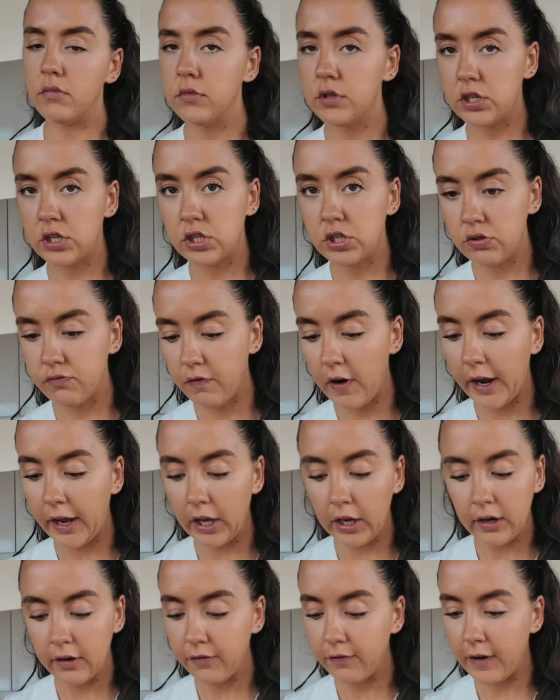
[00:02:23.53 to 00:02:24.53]
just
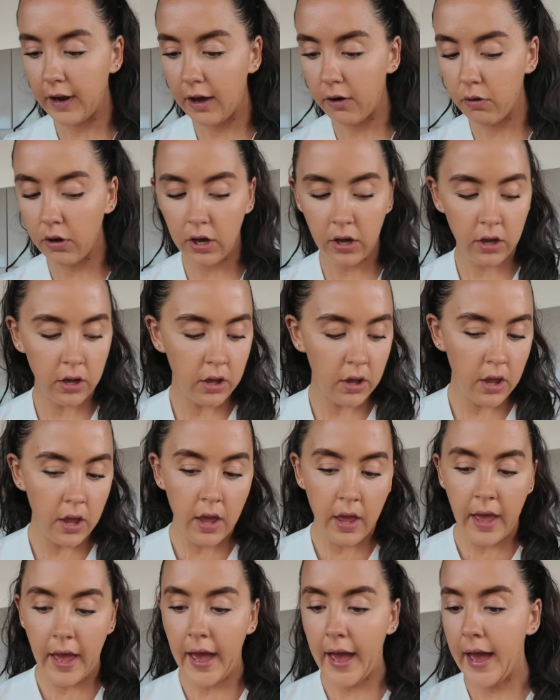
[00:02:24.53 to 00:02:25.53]
regular flour,
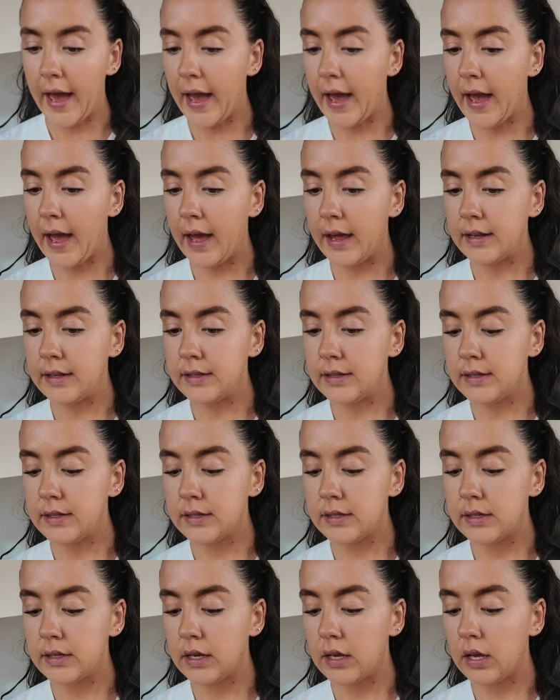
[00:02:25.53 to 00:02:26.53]
and
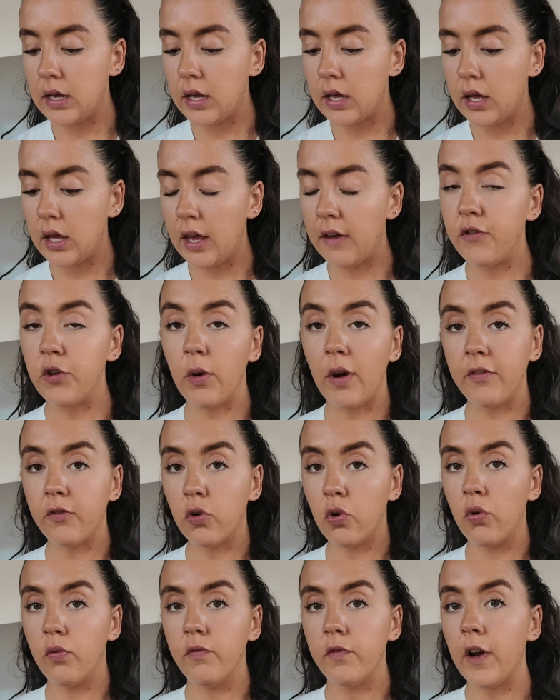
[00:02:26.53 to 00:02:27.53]
if you have
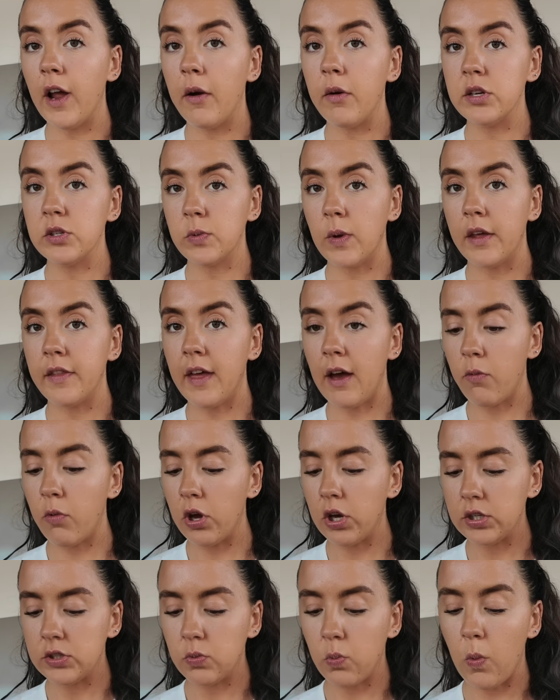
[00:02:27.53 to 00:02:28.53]
corn flour as well, that
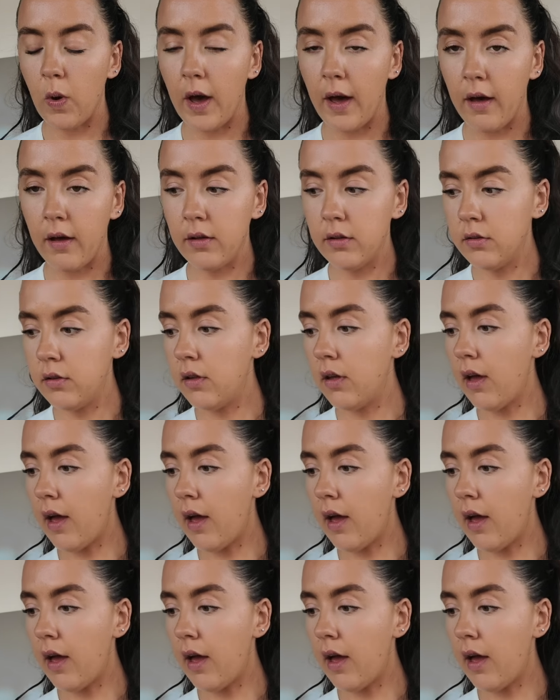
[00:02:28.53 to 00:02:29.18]
works well.